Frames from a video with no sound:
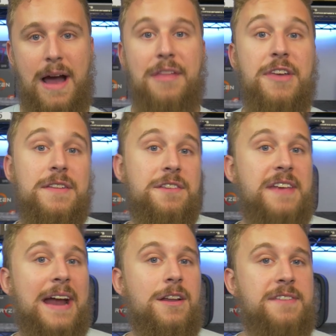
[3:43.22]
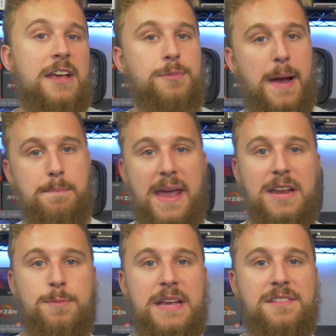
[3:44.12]
I then decided to test my
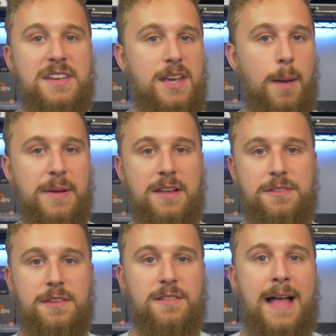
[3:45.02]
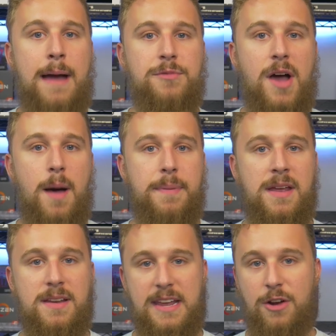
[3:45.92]
main P C up against this laptop,
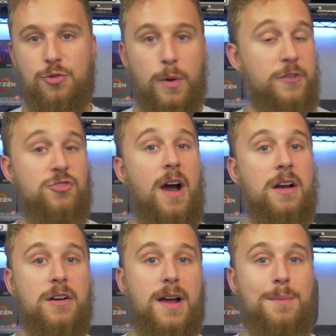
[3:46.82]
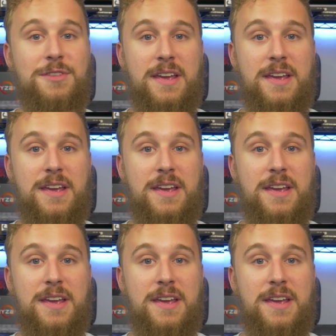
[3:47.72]
and here's where the shocker comes